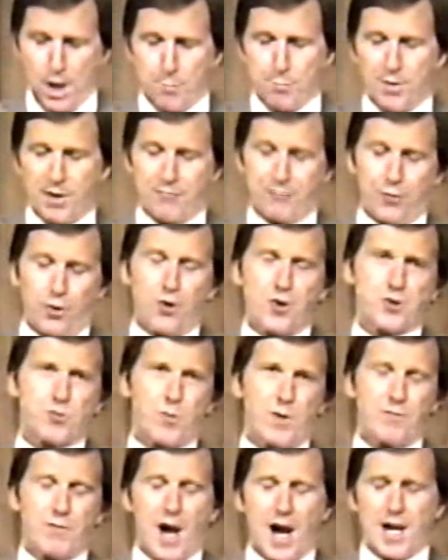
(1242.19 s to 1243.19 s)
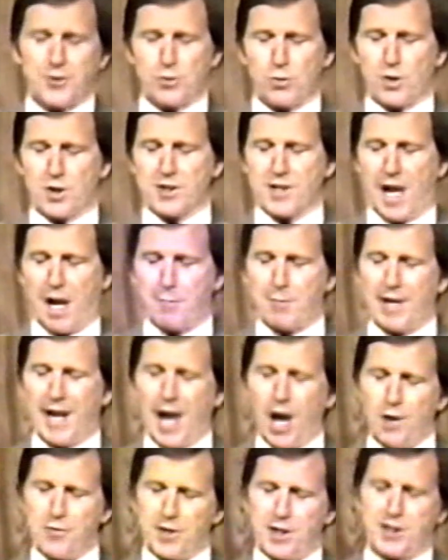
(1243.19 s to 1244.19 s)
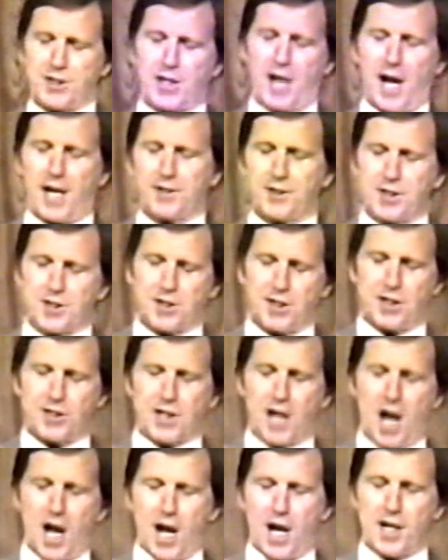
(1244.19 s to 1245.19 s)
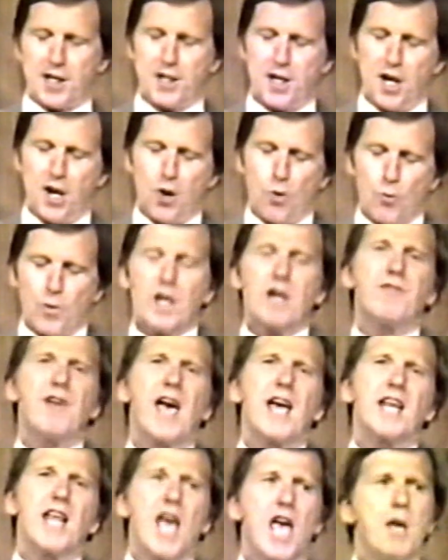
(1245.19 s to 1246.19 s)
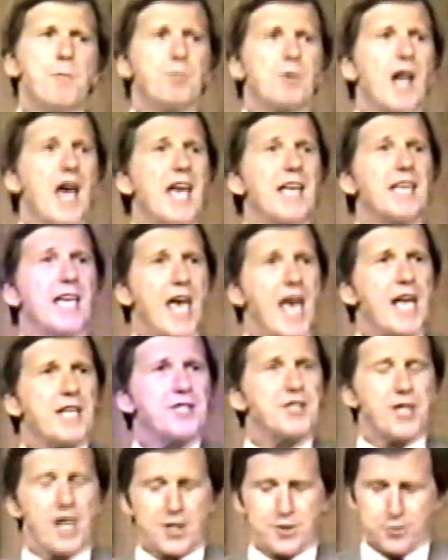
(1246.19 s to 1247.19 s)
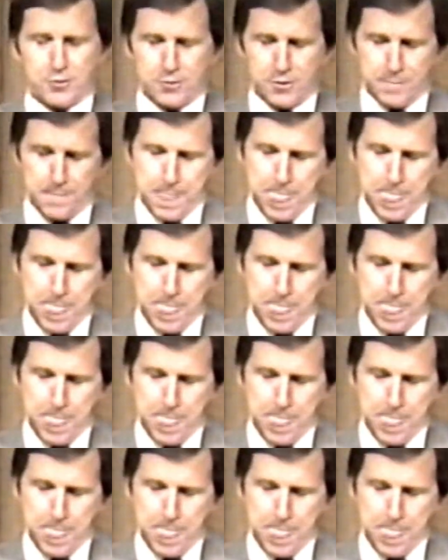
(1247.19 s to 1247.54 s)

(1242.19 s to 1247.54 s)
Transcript: But first, we've got to examine how these scientists decide we have had ape-like ancestors.